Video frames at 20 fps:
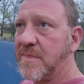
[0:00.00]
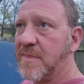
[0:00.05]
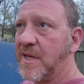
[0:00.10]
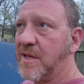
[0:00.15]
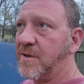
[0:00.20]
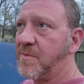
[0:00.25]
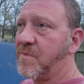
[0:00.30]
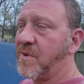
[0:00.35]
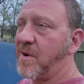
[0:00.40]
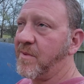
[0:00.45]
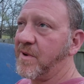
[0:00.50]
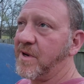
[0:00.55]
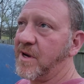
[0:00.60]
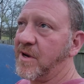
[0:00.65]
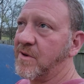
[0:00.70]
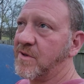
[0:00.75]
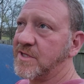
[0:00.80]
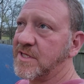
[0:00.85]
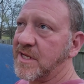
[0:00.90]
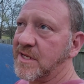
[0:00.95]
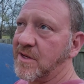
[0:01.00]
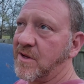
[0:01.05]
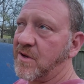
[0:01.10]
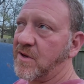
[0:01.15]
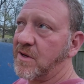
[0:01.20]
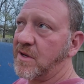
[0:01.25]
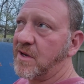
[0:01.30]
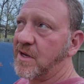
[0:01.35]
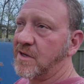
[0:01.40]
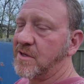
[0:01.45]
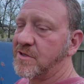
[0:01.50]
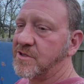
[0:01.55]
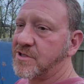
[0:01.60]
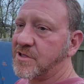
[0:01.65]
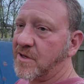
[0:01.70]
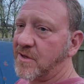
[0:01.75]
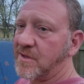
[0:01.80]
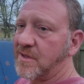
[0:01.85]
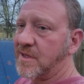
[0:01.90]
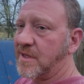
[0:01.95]
You probably noticed it on Hunter's
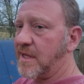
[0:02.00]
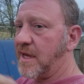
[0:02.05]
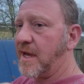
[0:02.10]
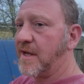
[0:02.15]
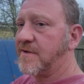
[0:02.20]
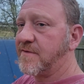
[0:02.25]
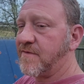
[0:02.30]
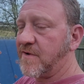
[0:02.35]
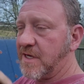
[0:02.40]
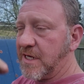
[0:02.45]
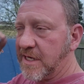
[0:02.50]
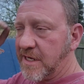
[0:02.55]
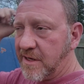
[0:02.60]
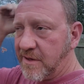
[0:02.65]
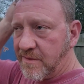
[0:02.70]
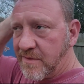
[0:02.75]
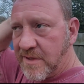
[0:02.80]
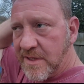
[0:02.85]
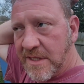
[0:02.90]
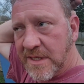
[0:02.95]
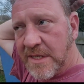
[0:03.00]
shirt in the last video.